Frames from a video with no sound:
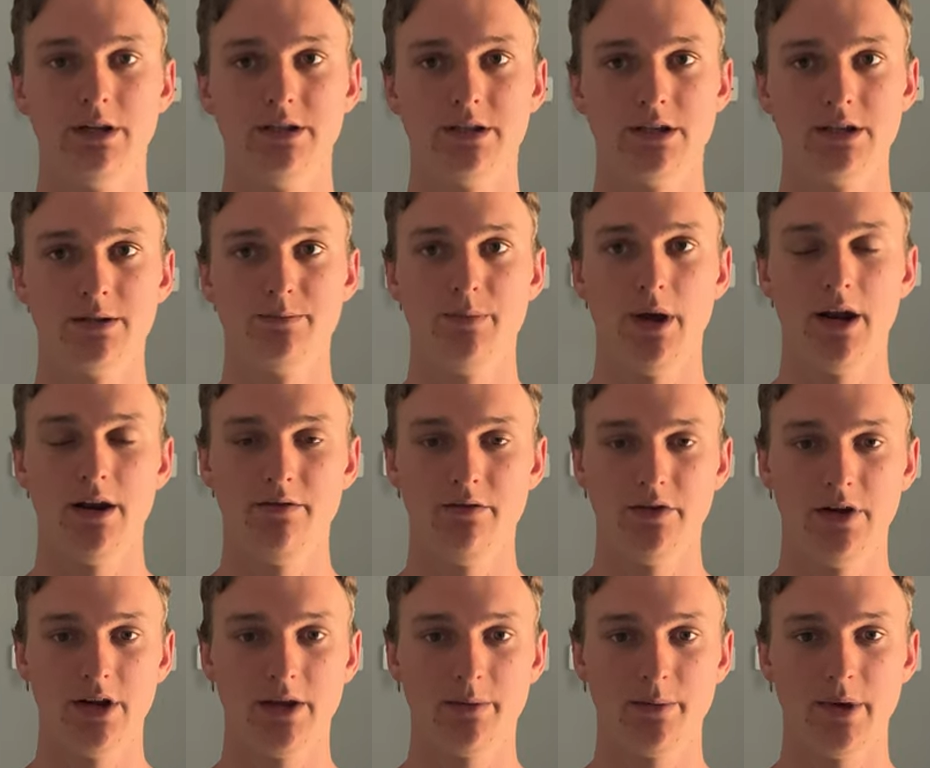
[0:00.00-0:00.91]
Is this
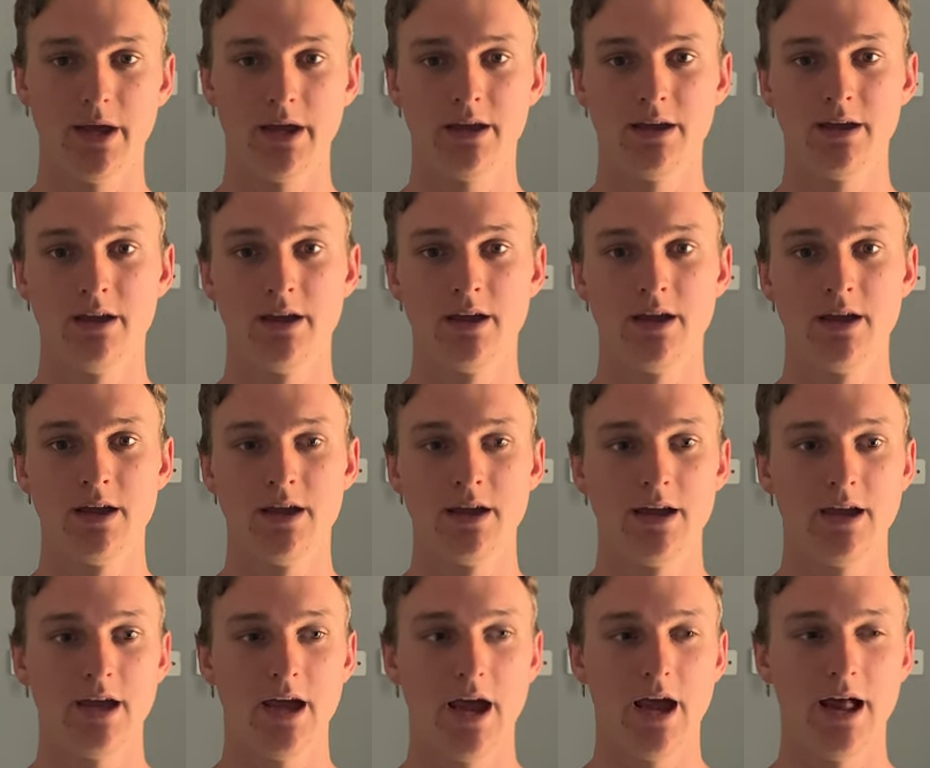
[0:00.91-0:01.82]
benefiting me?
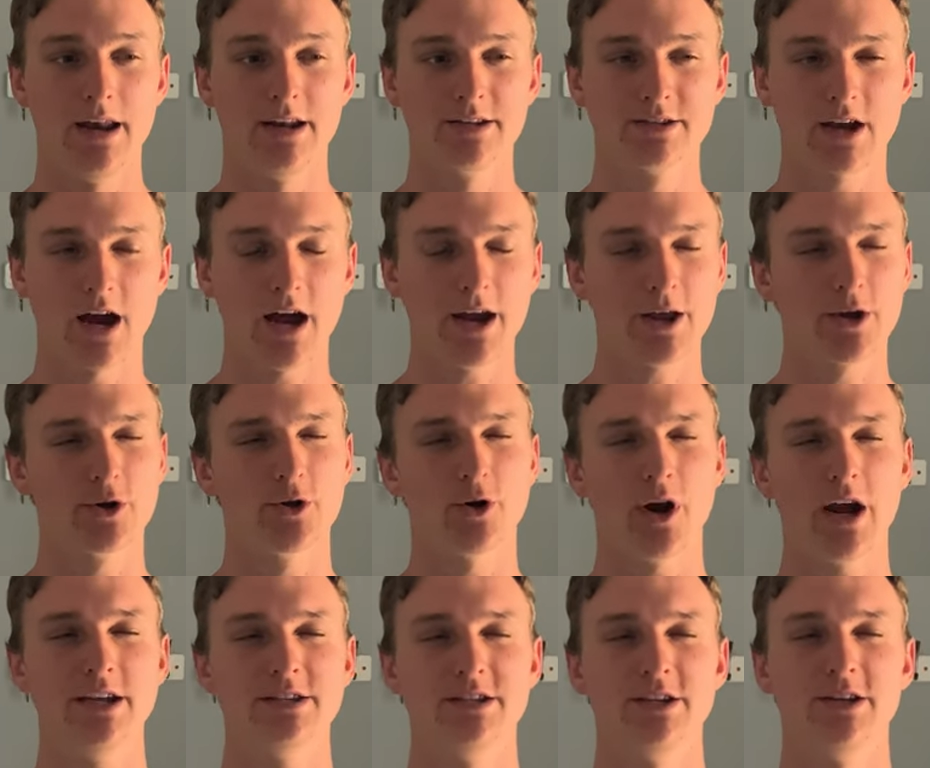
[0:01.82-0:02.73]
And it's kind of
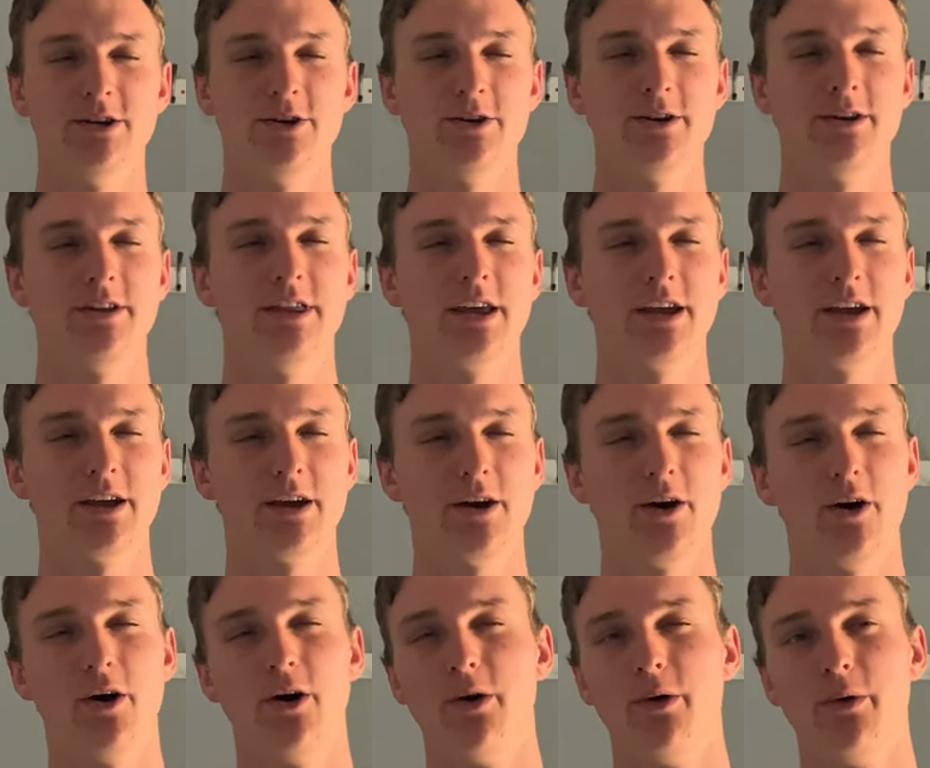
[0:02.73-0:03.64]
crazy, you know, you think,
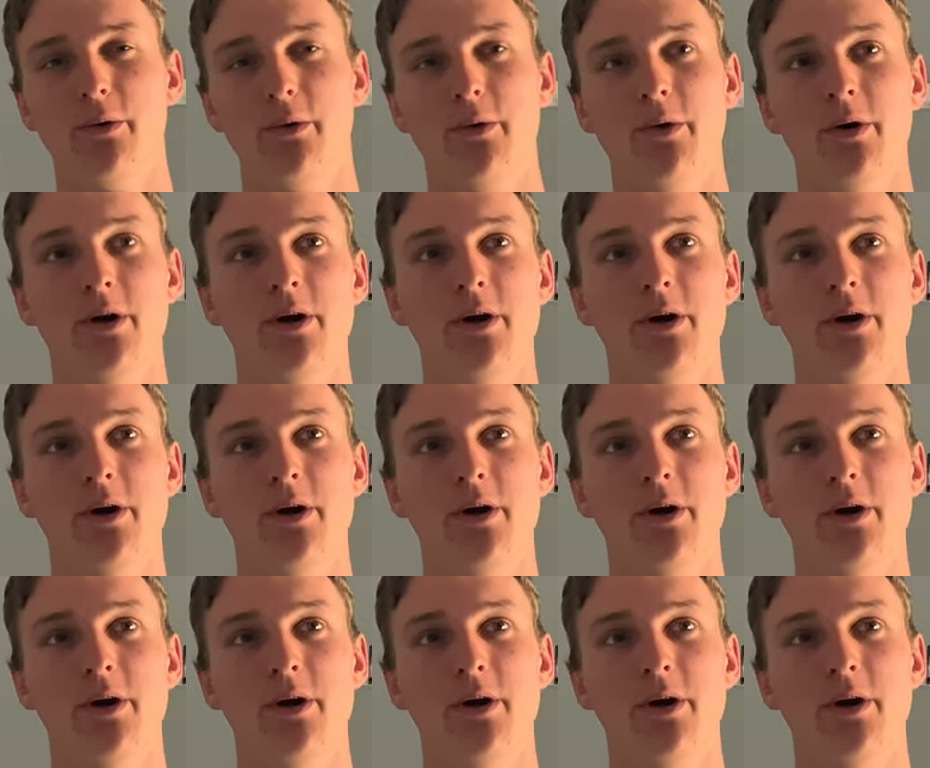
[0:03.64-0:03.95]
oh,